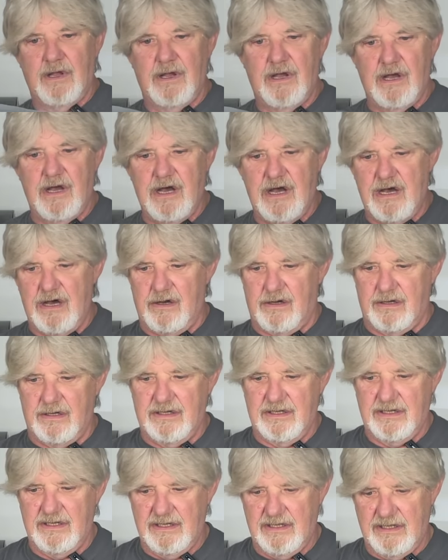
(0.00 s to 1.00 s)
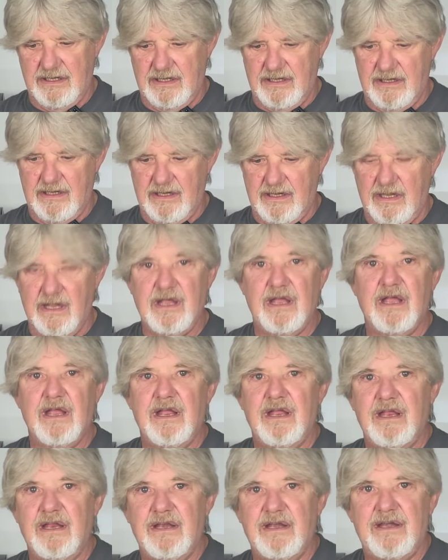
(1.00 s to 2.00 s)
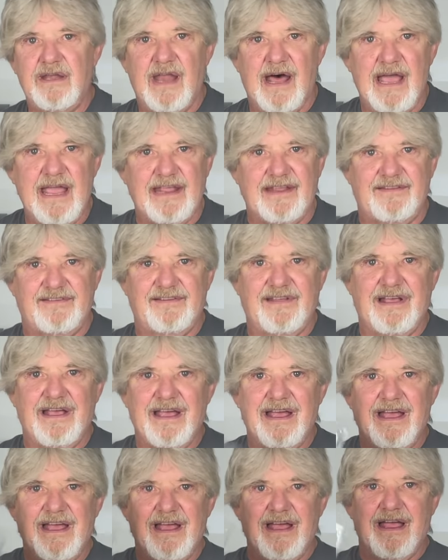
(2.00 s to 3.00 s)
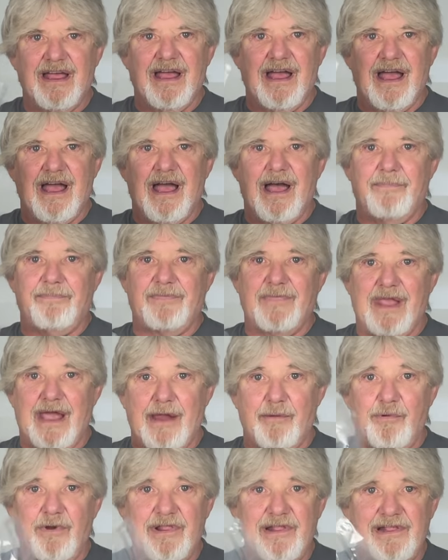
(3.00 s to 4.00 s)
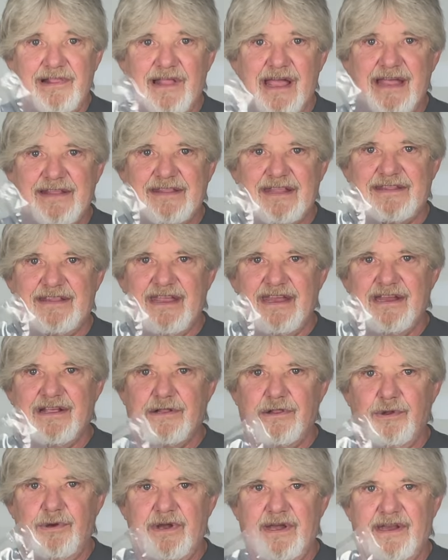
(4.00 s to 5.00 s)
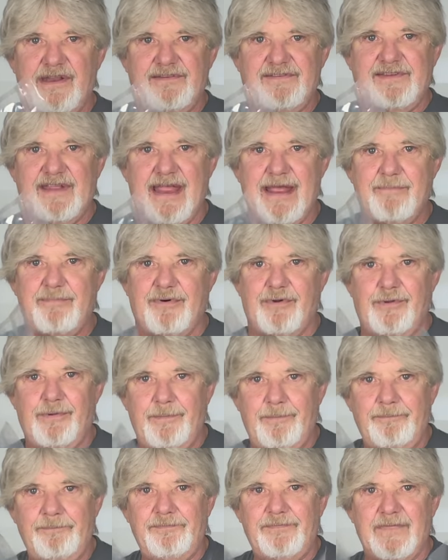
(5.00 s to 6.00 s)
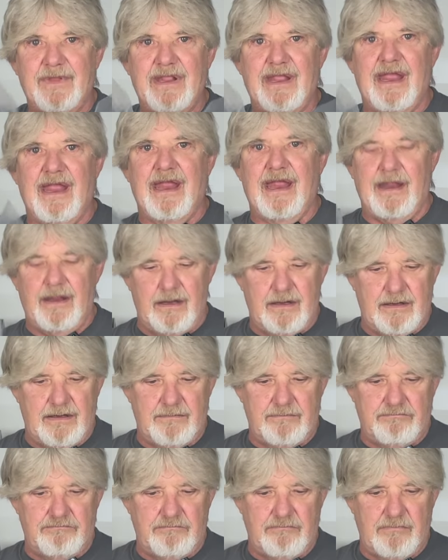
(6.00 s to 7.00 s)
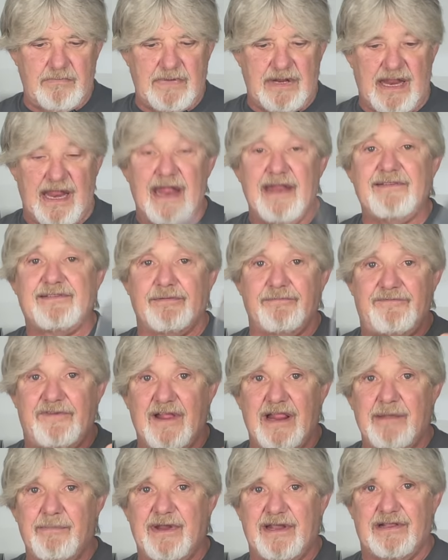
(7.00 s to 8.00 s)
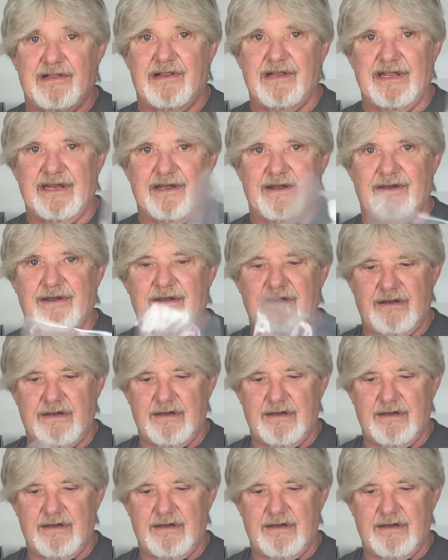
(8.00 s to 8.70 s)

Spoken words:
Oh, nice. I really like that they included a sample and some filament cleaner.